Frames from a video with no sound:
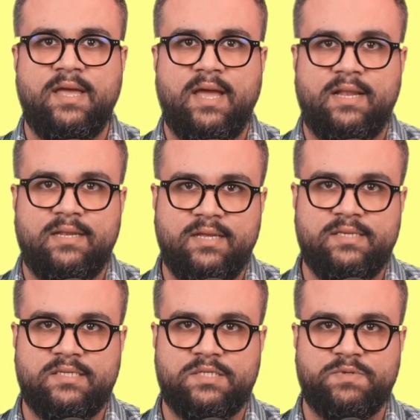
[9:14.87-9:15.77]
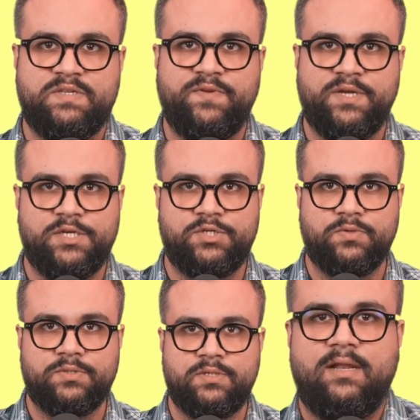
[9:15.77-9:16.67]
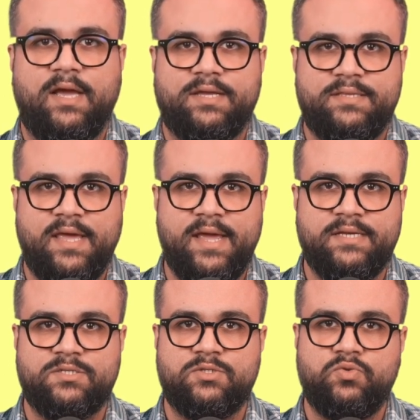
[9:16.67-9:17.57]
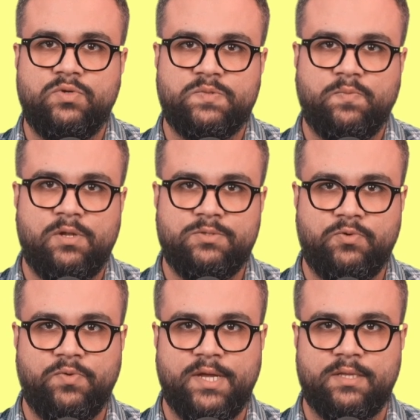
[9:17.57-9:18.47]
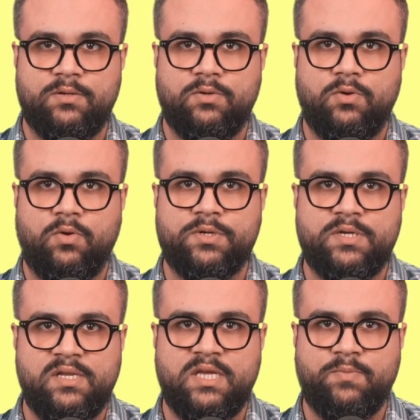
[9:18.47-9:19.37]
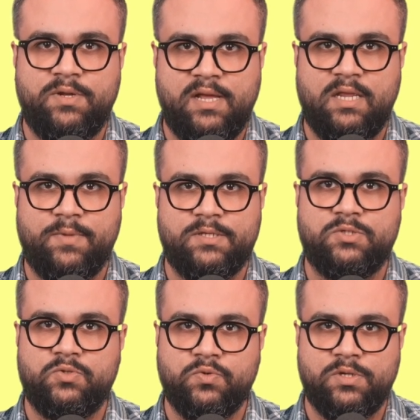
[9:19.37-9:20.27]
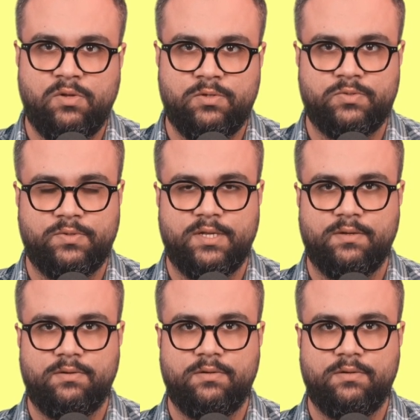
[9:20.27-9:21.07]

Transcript: and lists specific issues, like text too small to read or clickable elements too close together.